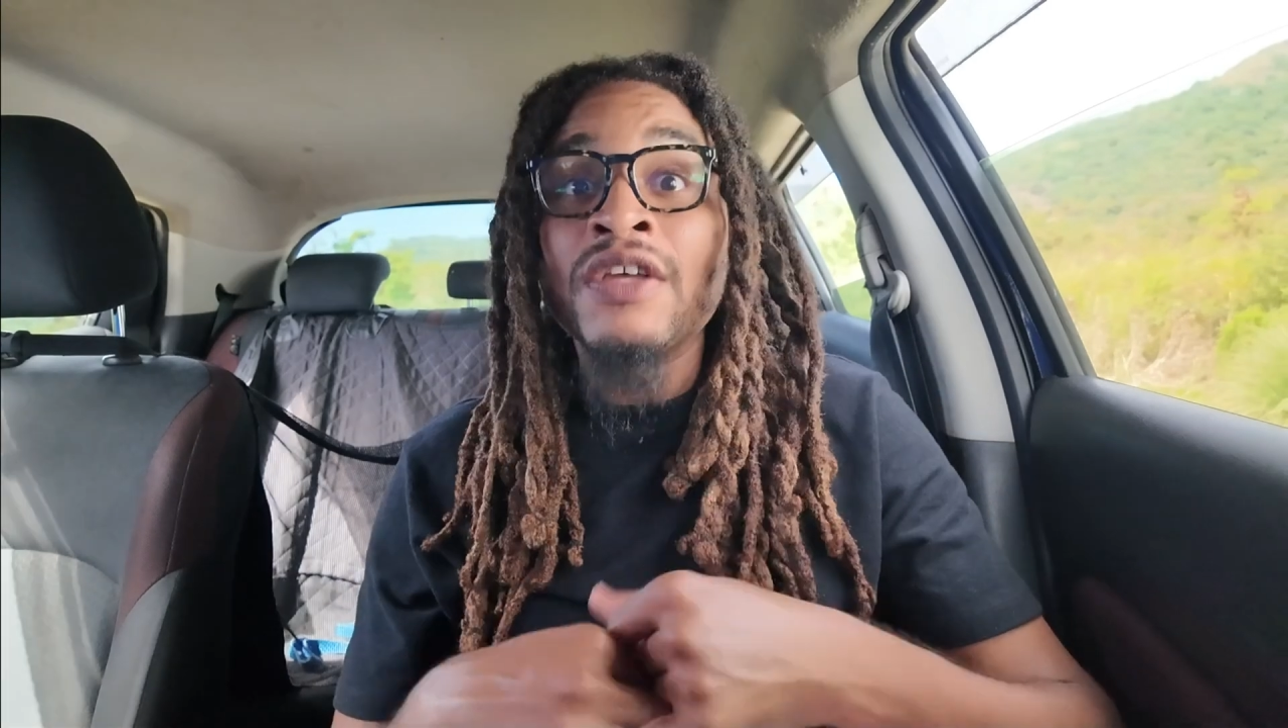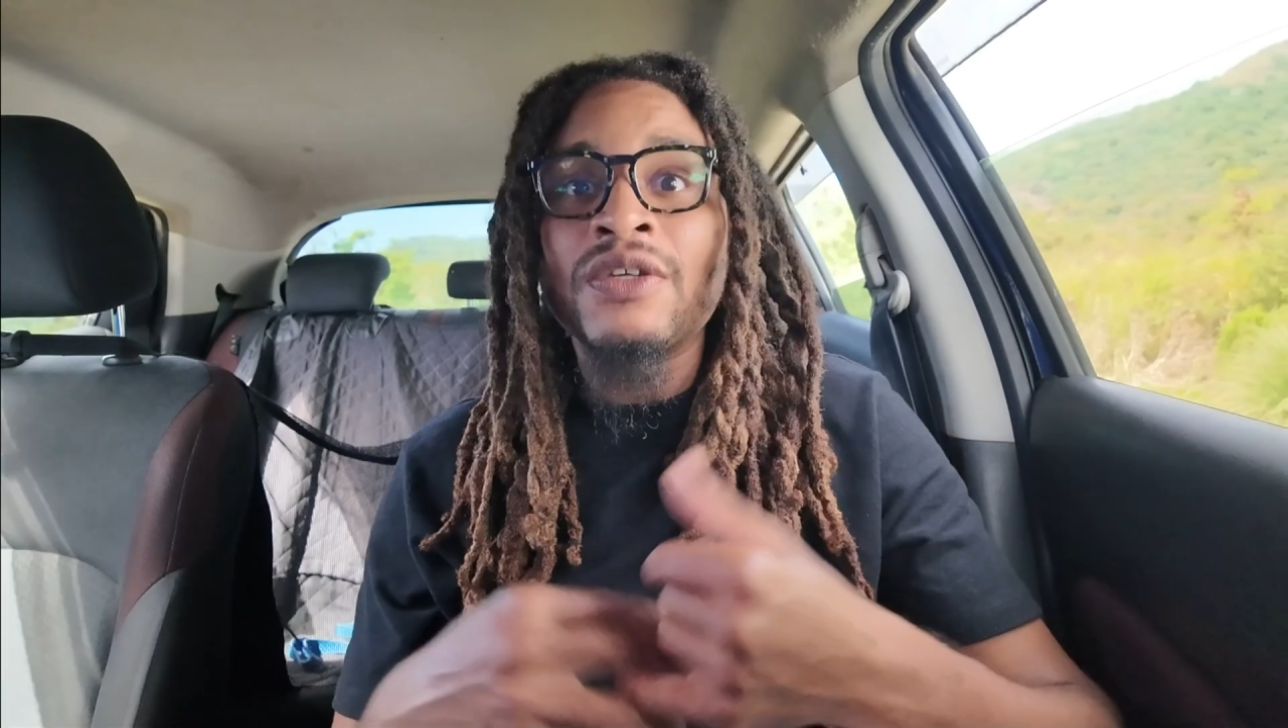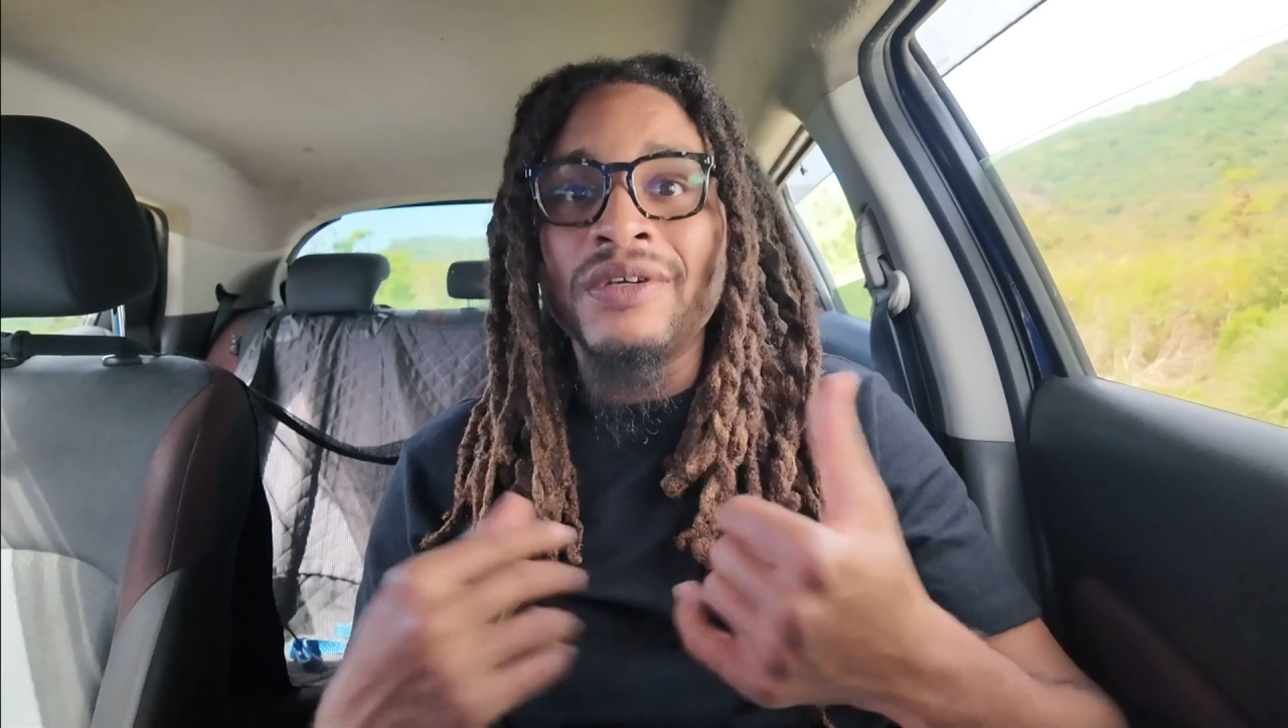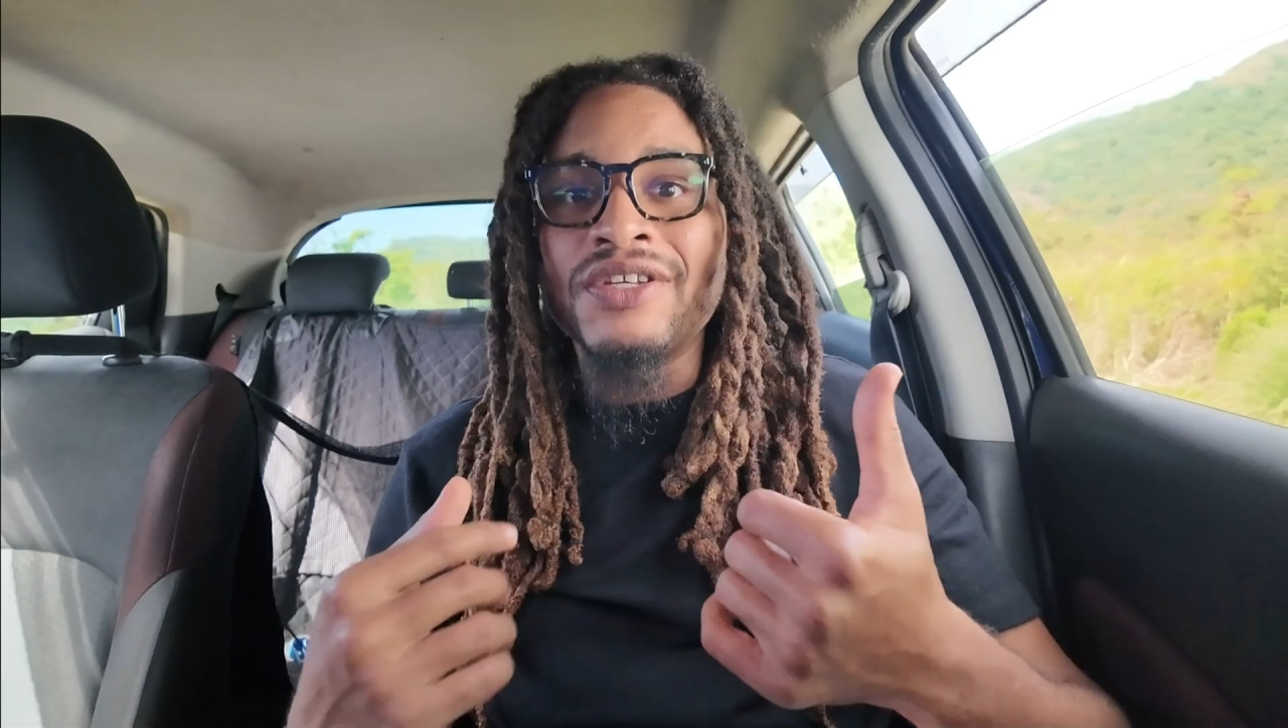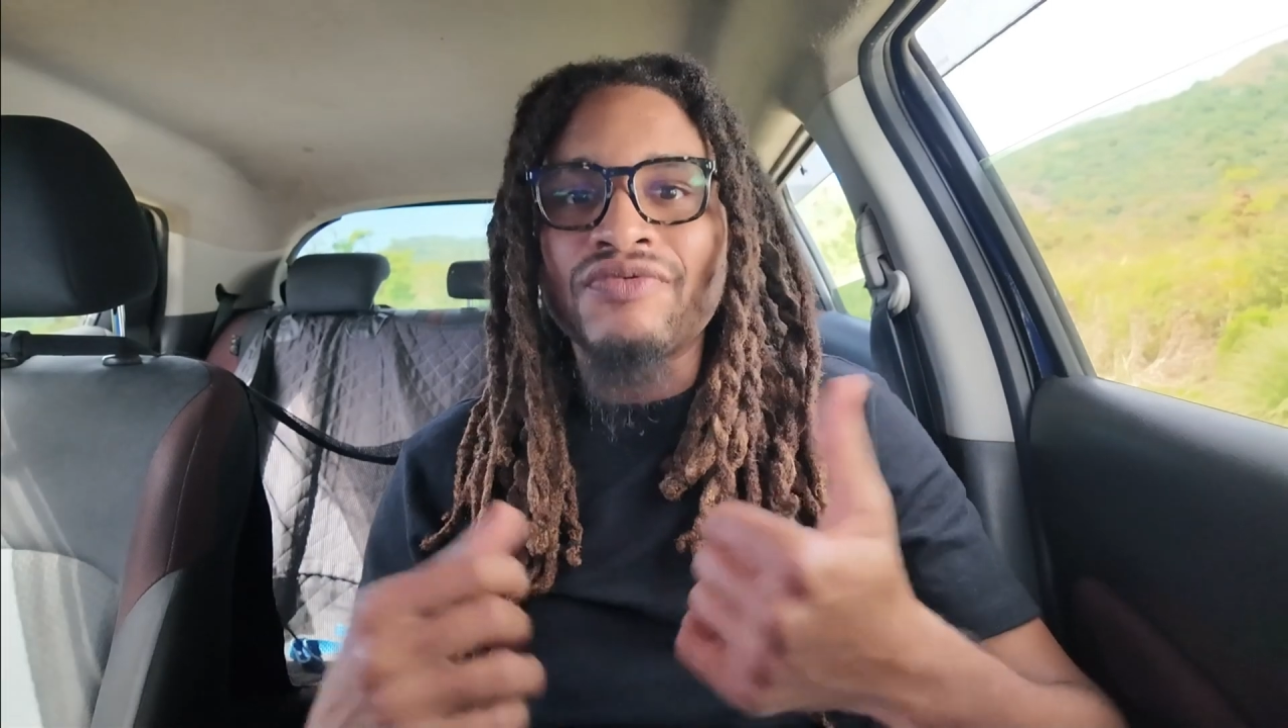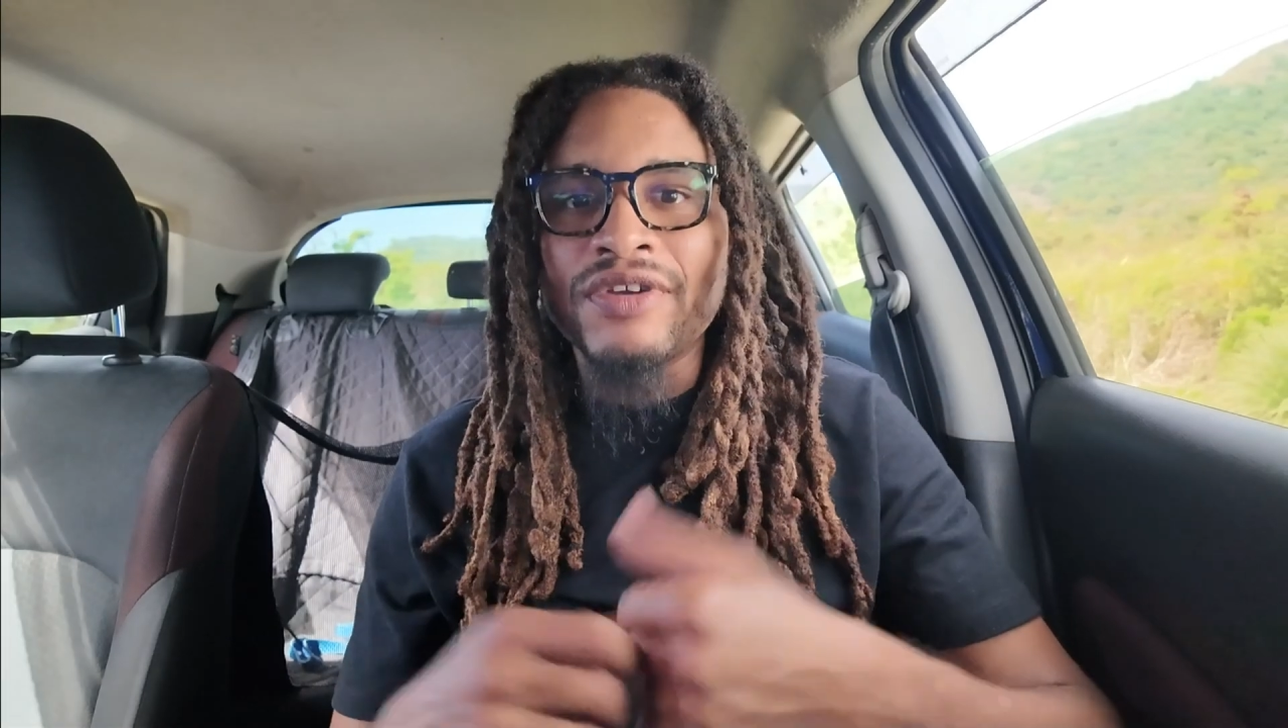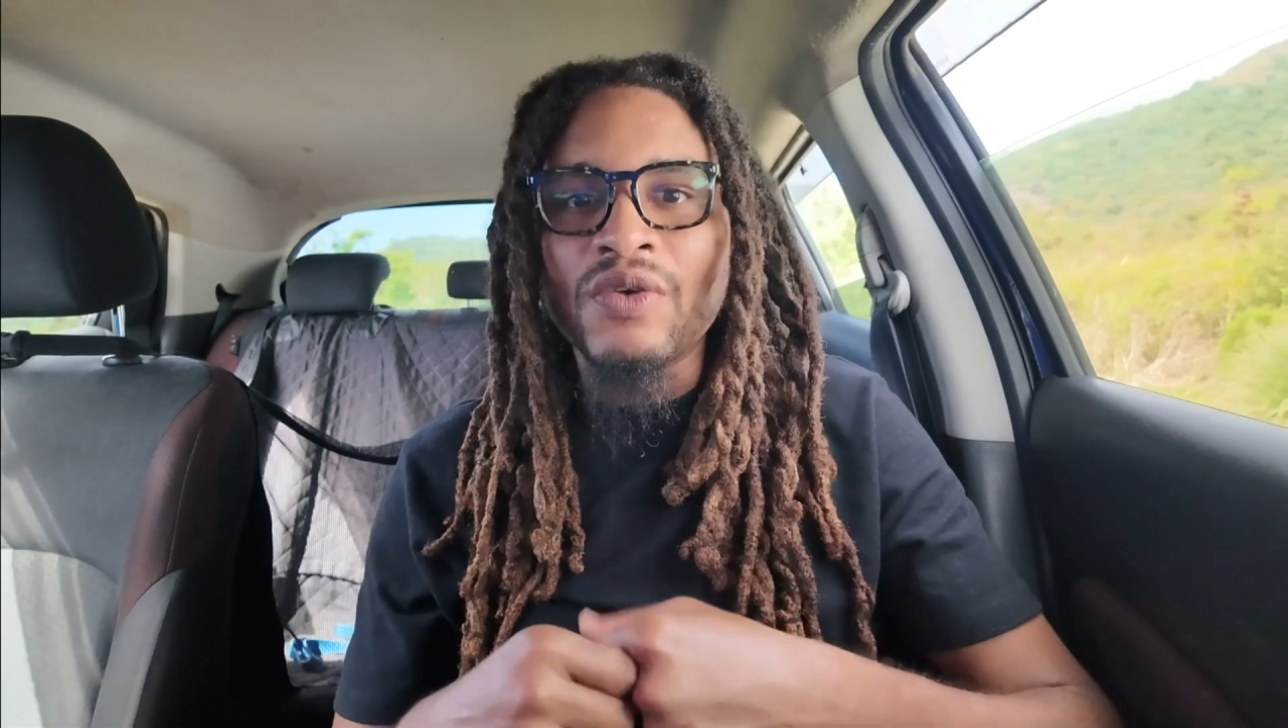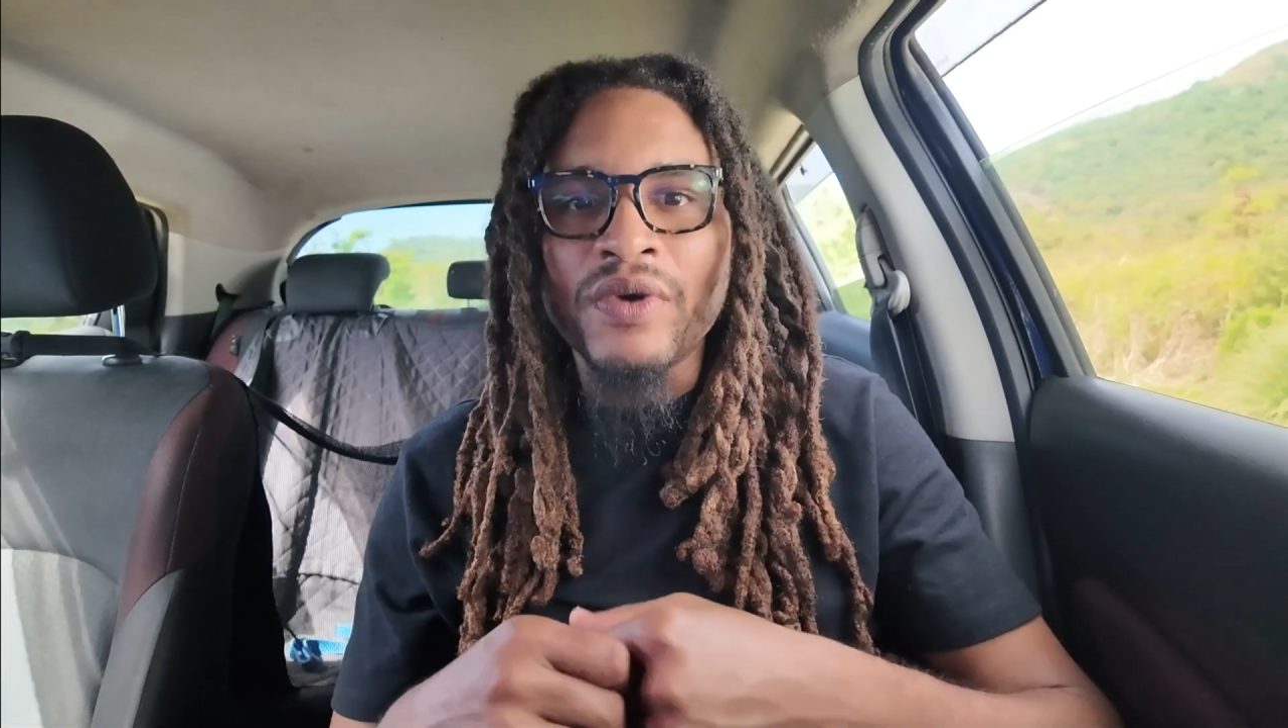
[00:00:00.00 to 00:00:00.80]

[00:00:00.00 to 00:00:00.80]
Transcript: So in this reading,